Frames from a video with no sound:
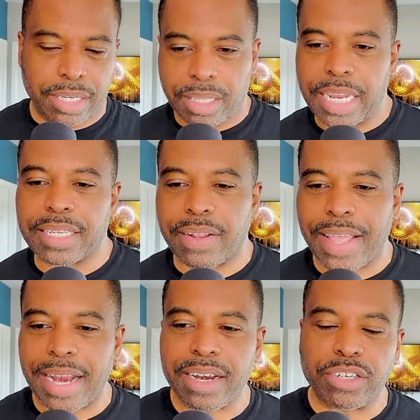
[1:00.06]
and things of
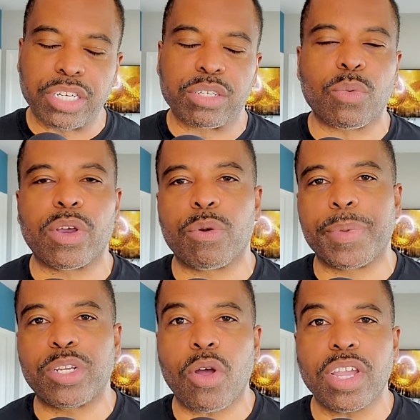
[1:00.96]
that nature. And so we're going
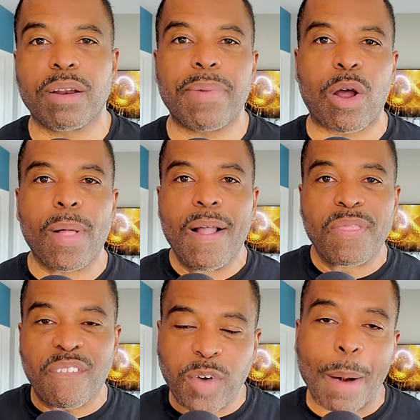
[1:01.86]
to be talking about
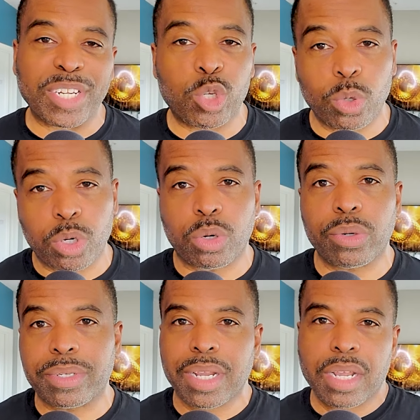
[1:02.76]
the
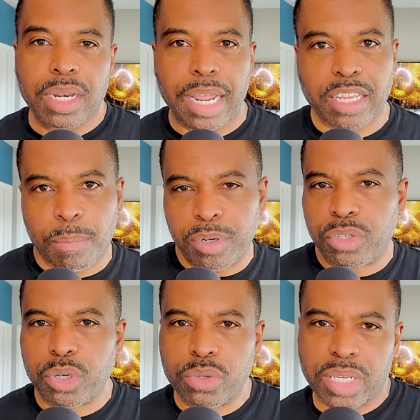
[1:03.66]
pharmaceuticals like the Blue
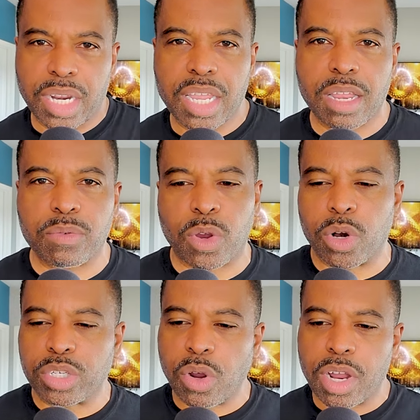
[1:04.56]
Chews and the Hims. We're
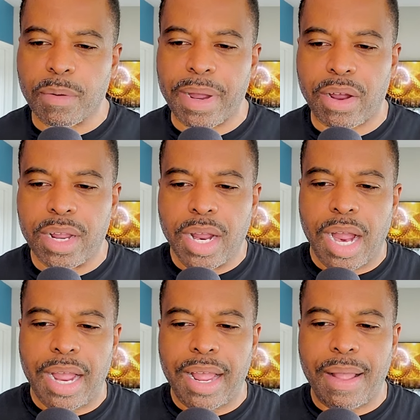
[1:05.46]
going to talk about
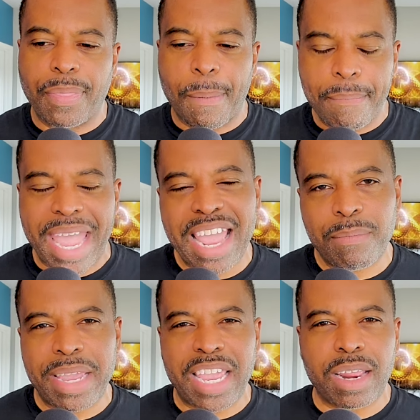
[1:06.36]
the
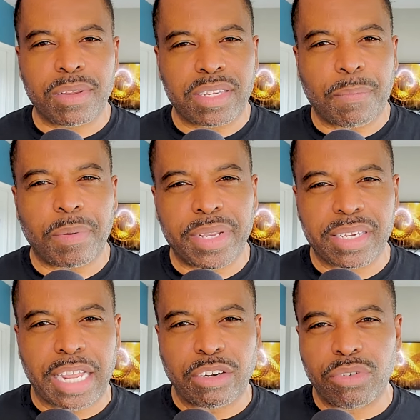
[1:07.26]
man-made
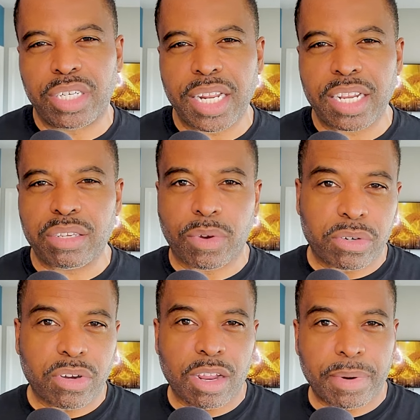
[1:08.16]
supplements like Nugenics. We're
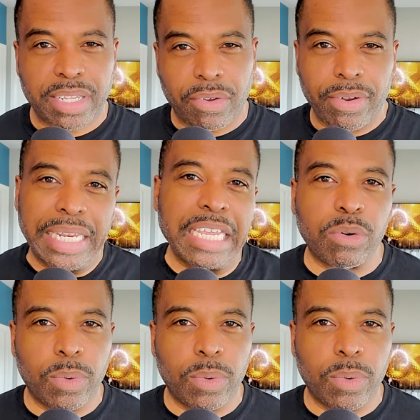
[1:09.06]
going to talk about the illegal